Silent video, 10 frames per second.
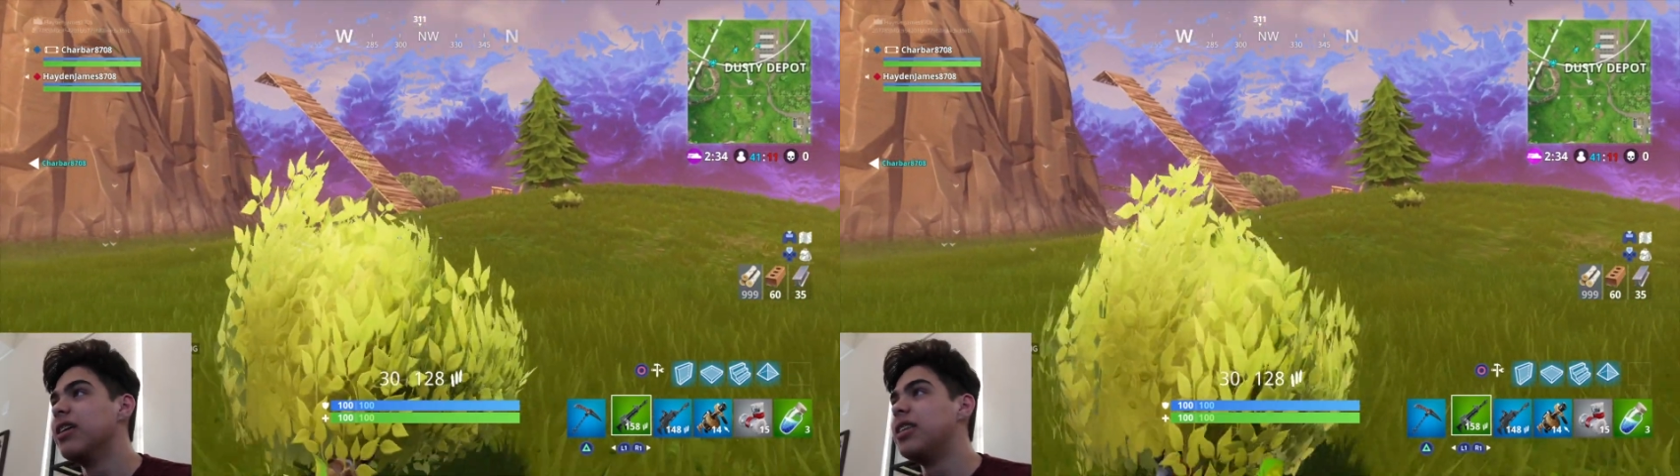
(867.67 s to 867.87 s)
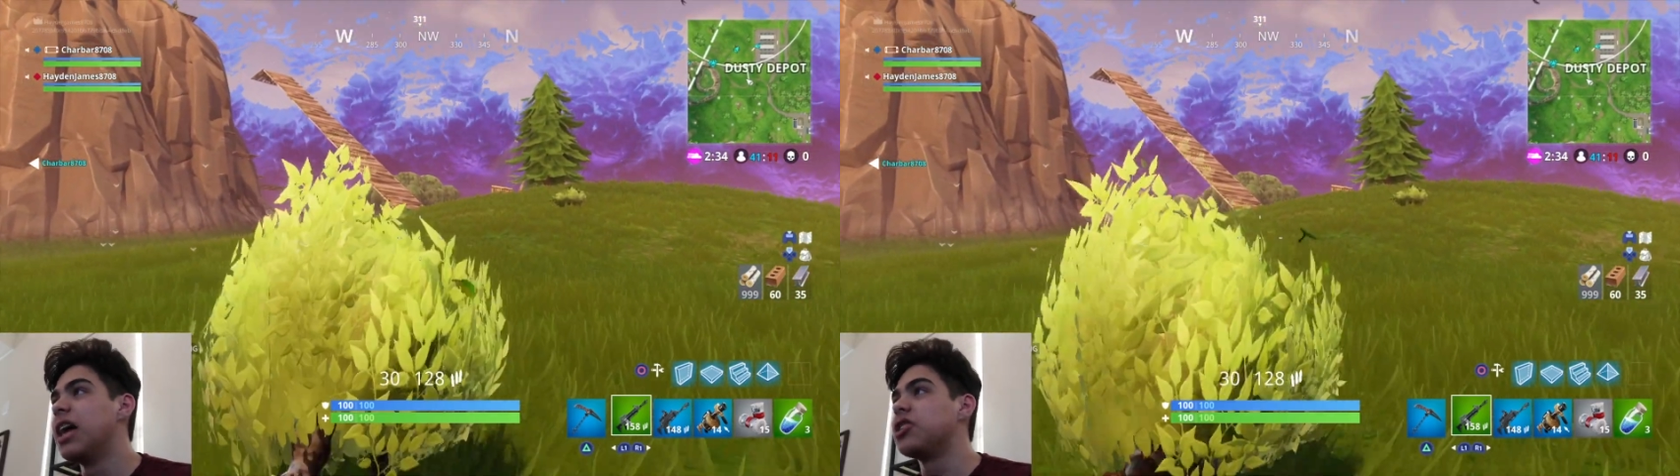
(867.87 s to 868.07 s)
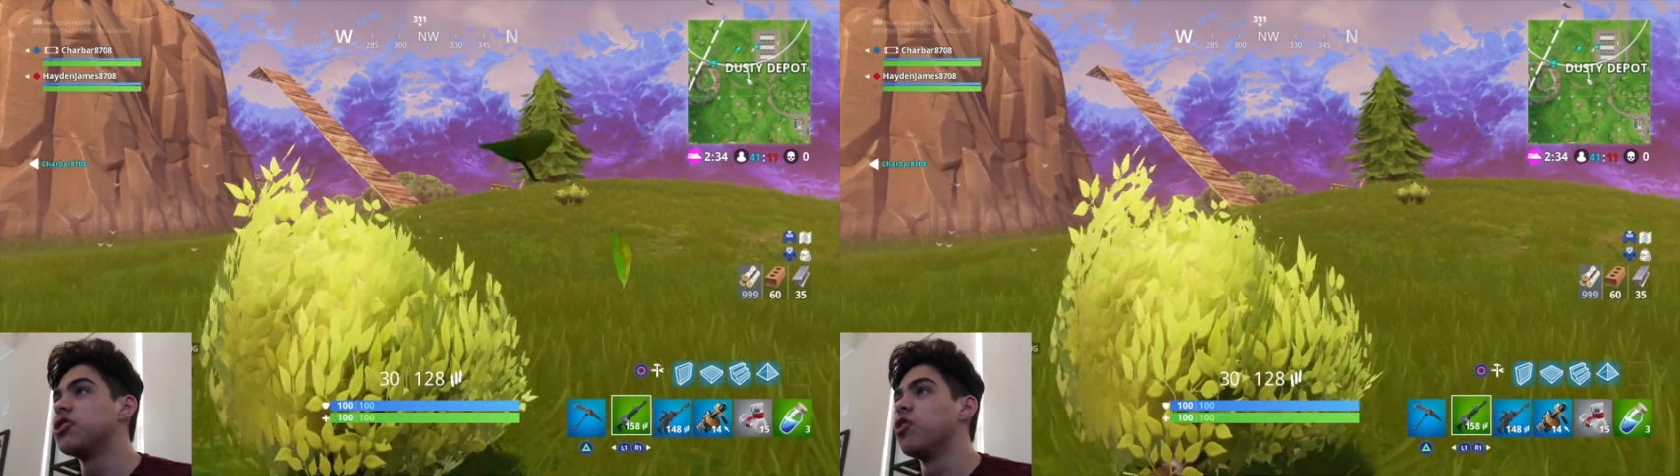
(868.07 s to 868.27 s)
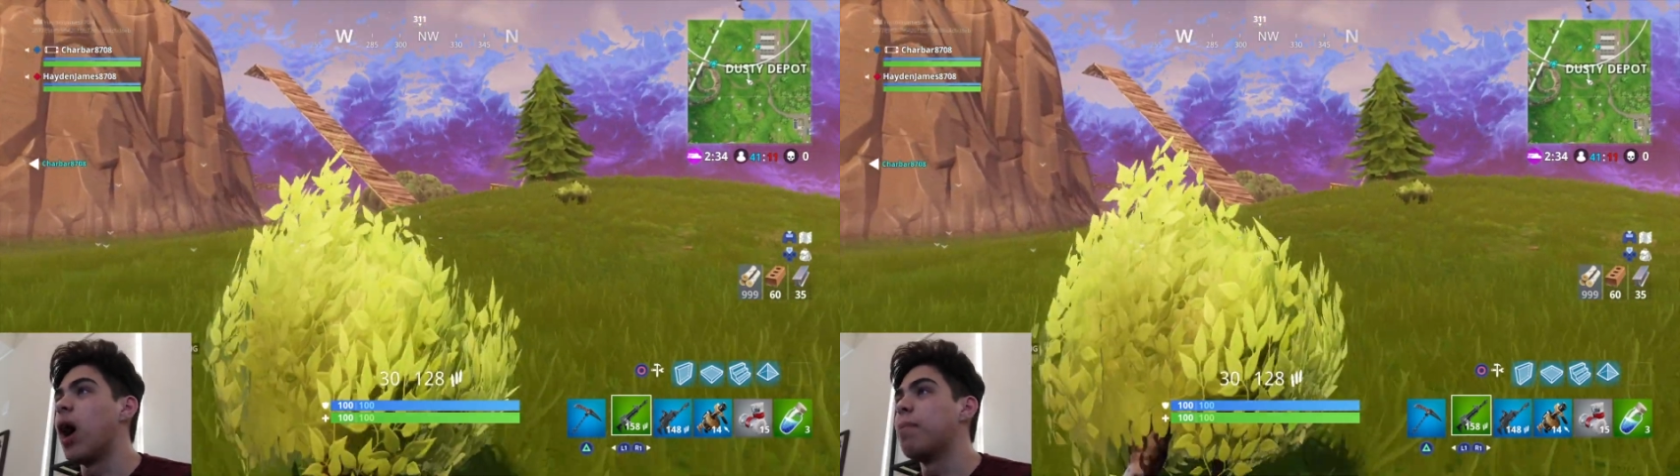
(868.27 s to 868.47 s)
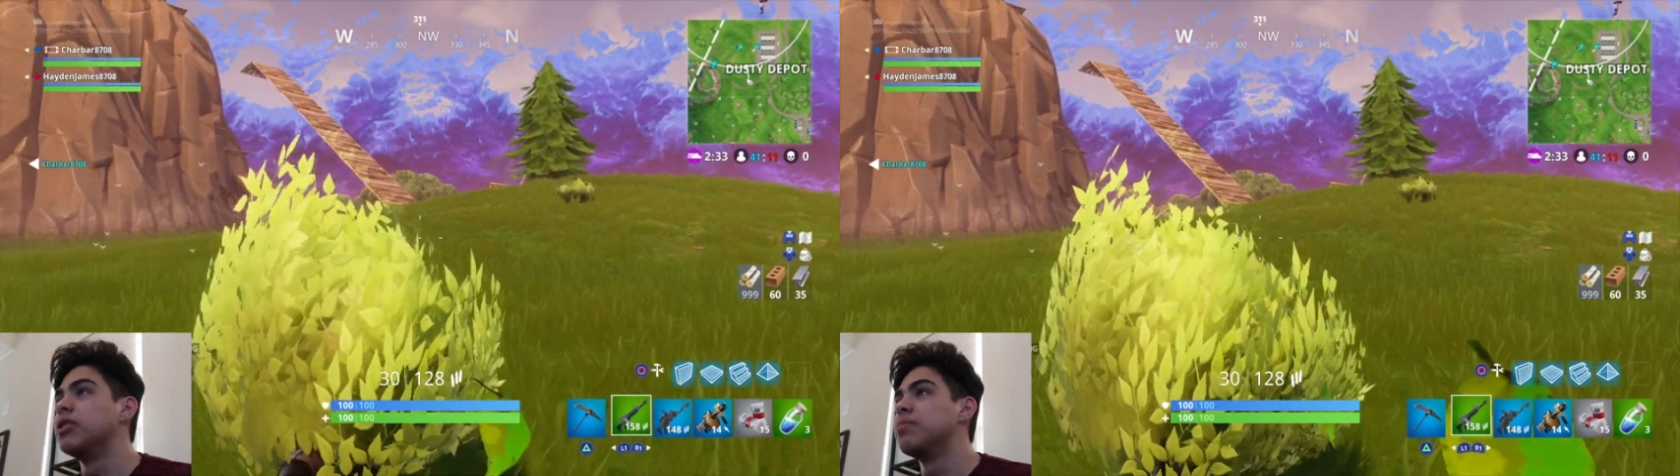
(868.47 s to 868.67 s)
That just so
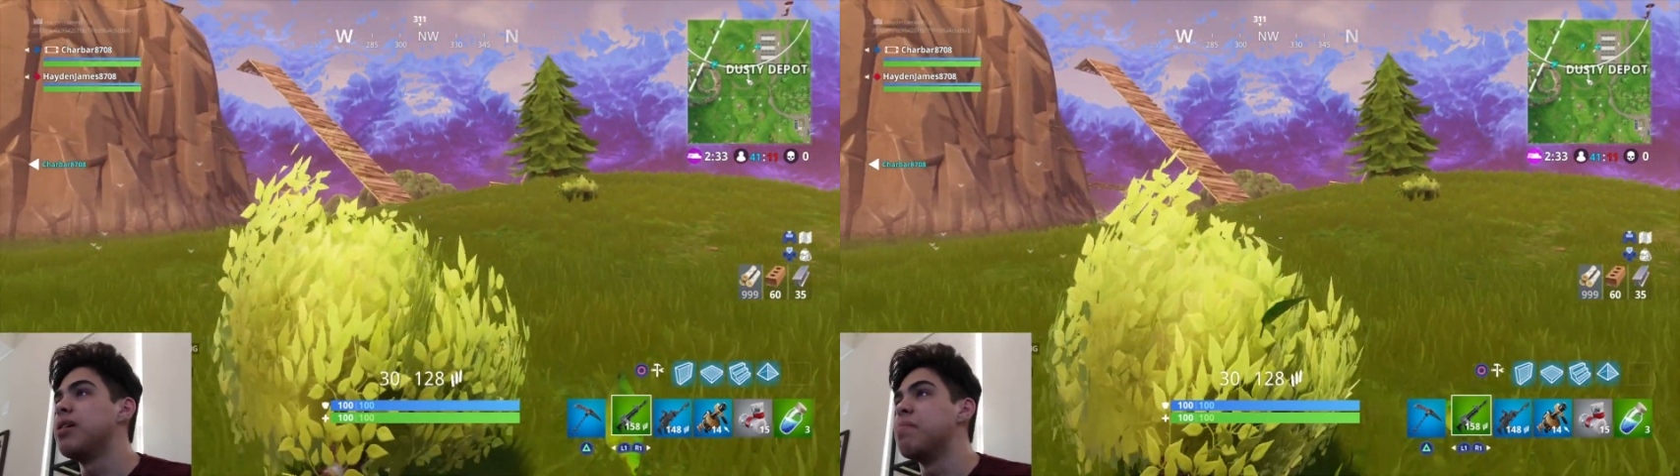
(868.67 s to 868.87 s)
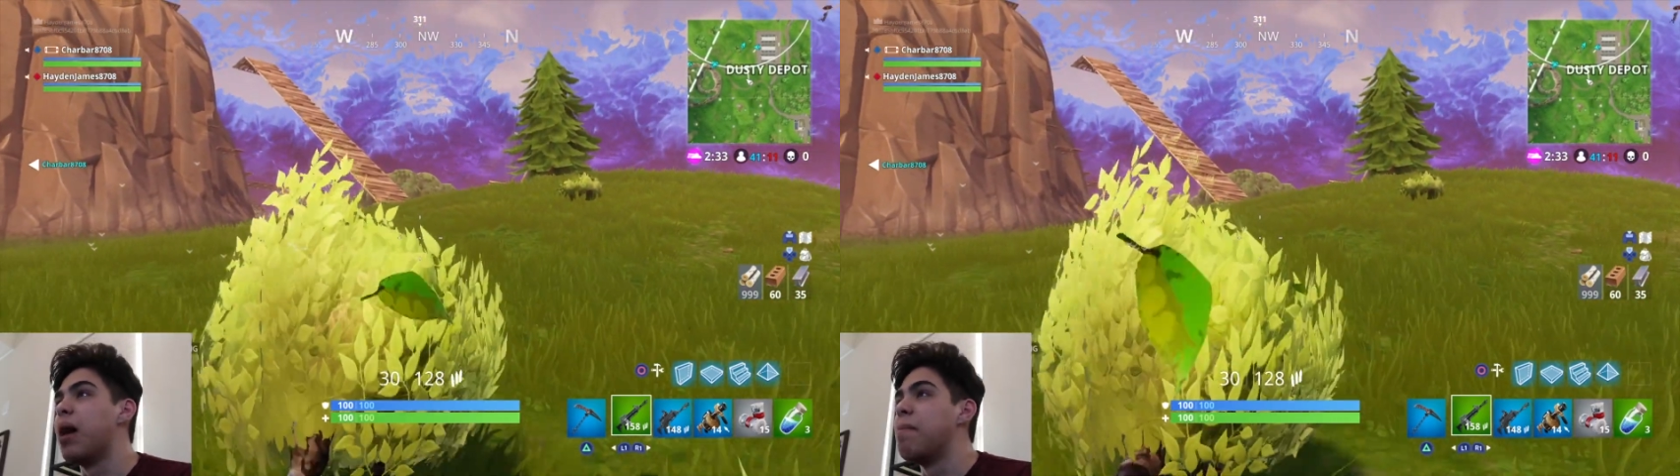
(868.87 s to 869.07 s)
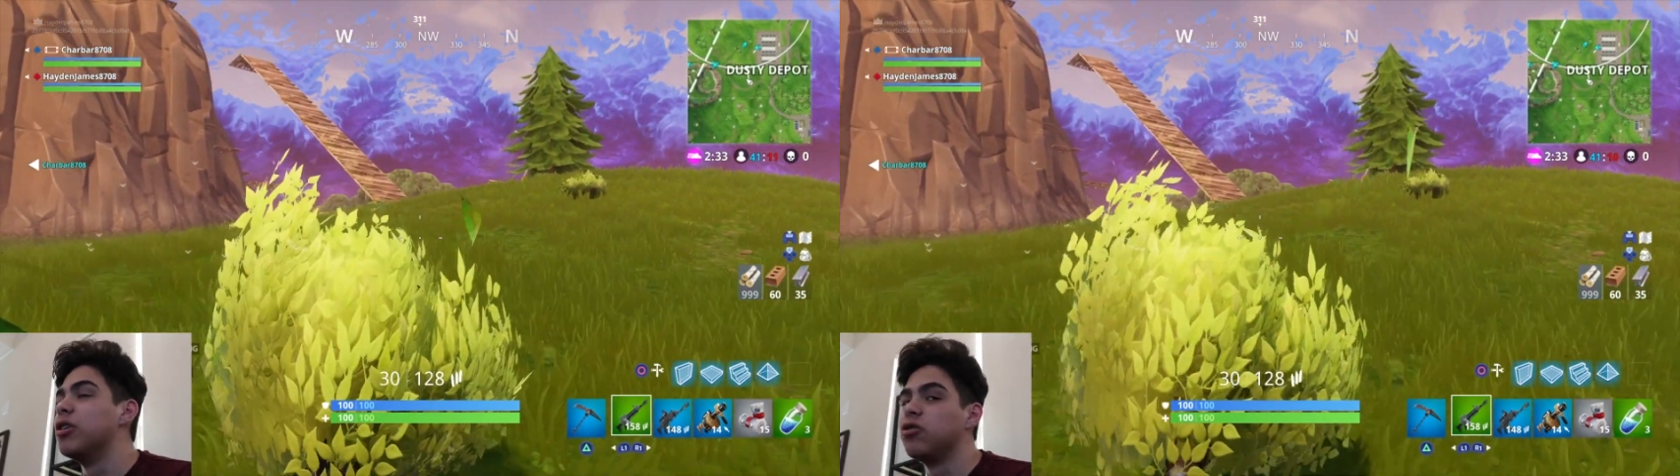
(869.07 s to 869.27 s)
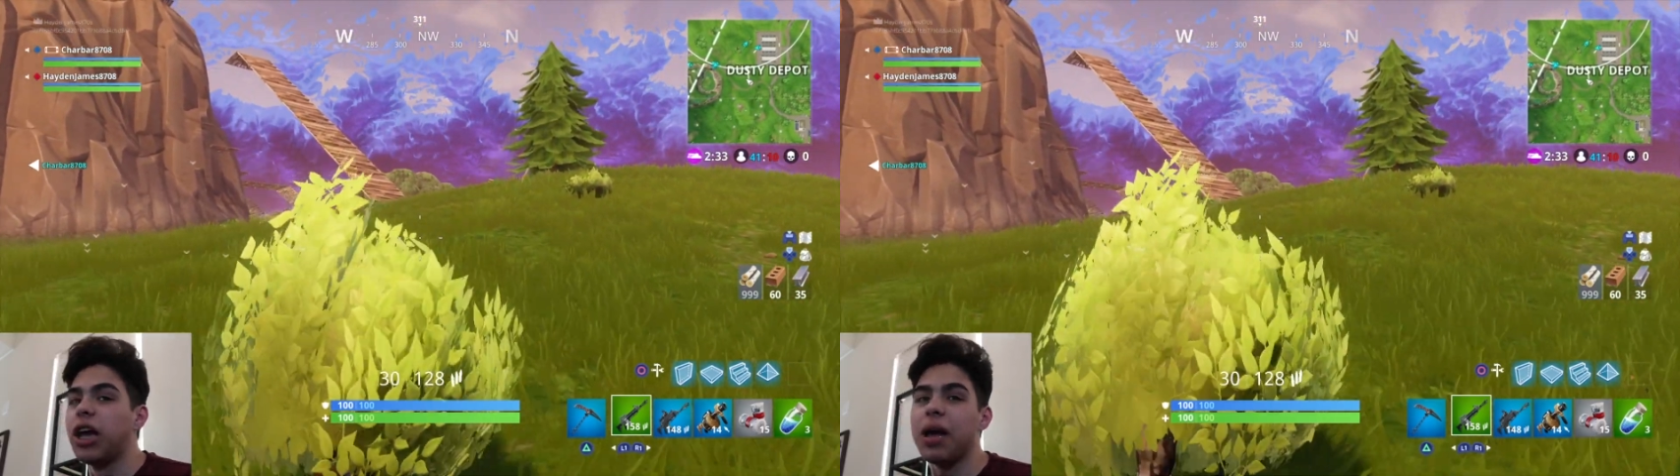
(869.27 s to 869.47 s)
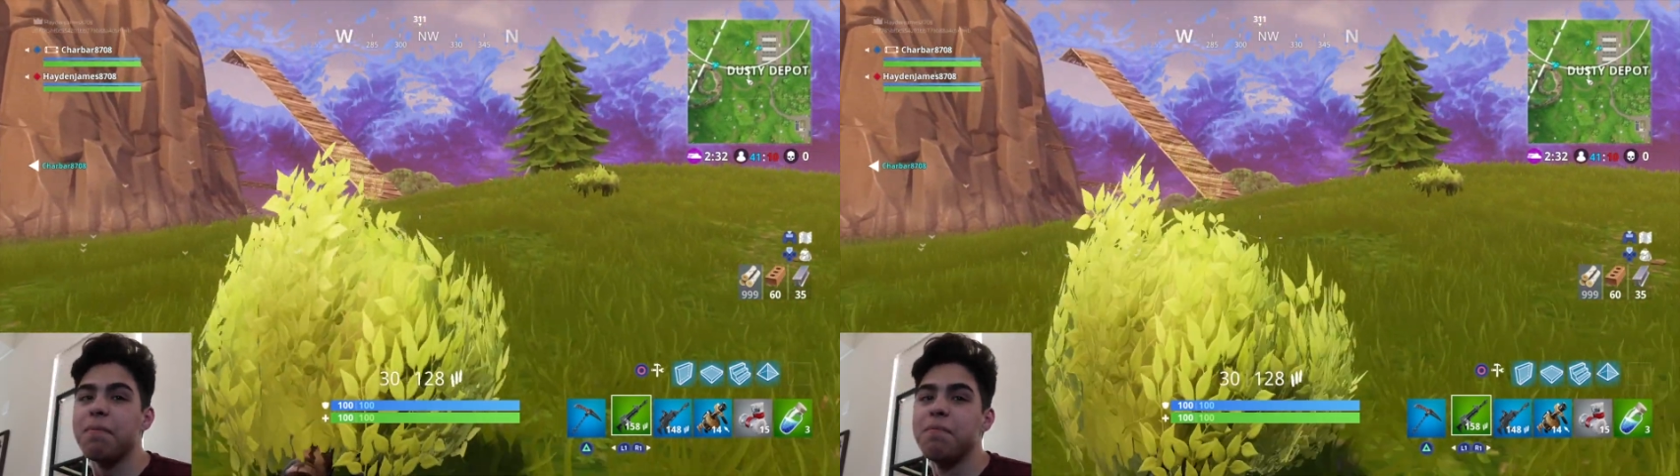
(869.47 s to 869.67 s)
happens to be my middle
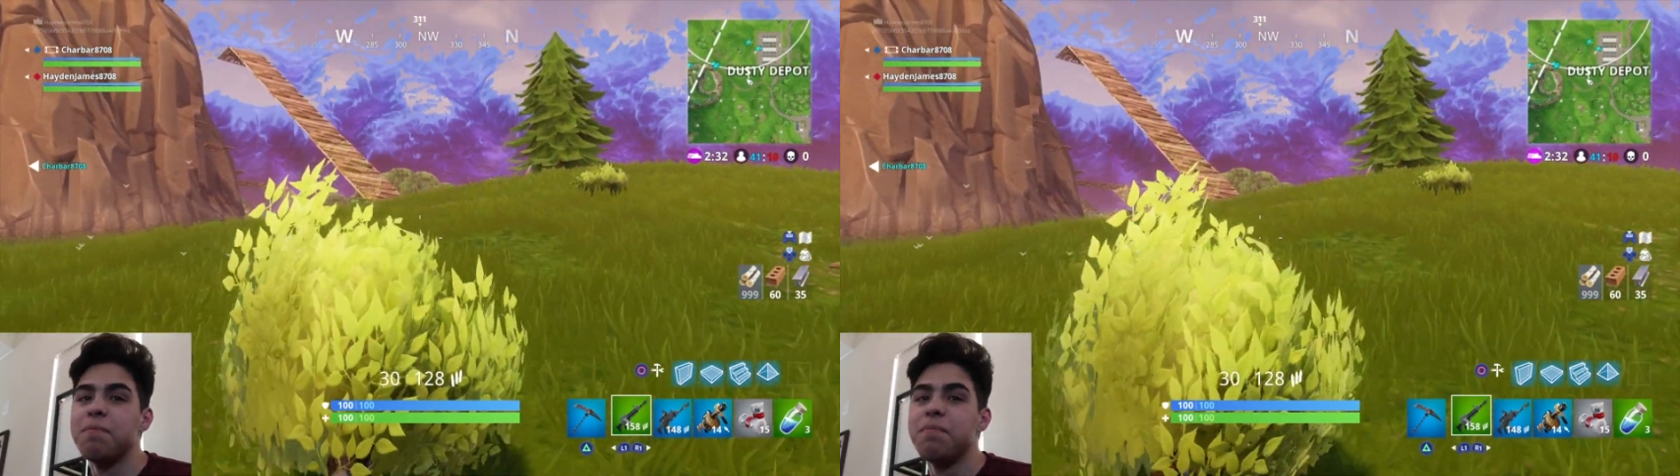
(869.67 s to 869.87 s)
name.